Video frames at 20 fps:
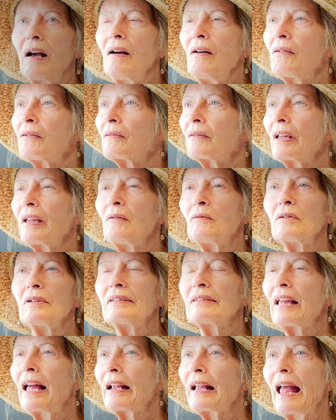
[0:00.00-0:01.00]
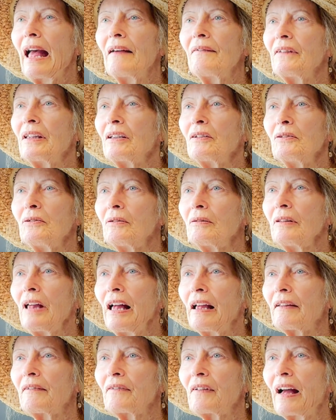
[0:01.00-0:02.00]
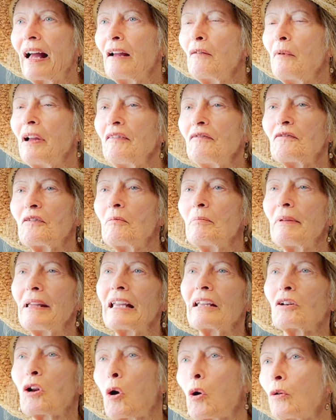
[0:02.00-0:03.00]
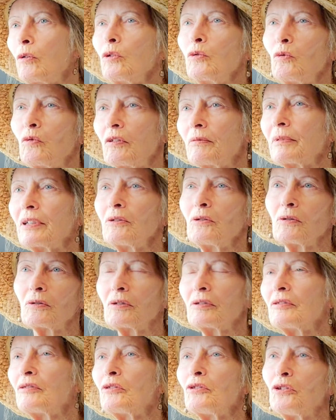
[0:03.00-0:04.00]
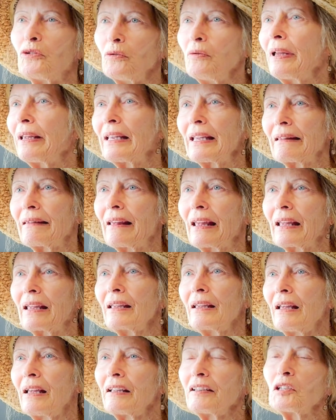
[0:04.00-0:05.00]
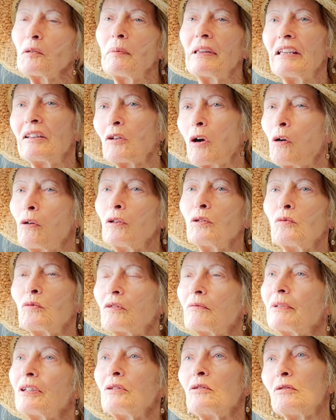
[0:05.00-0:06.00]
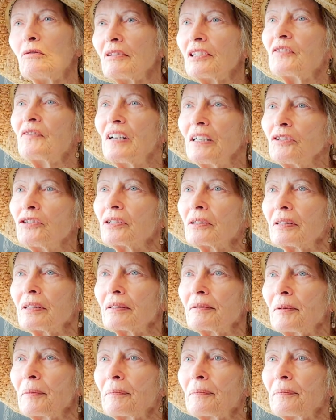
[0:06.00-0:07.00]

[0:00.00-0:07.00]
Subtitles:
Oh, it was like having a new life. I went from being an old woman who couldn't do anything to being an old woman who was functional.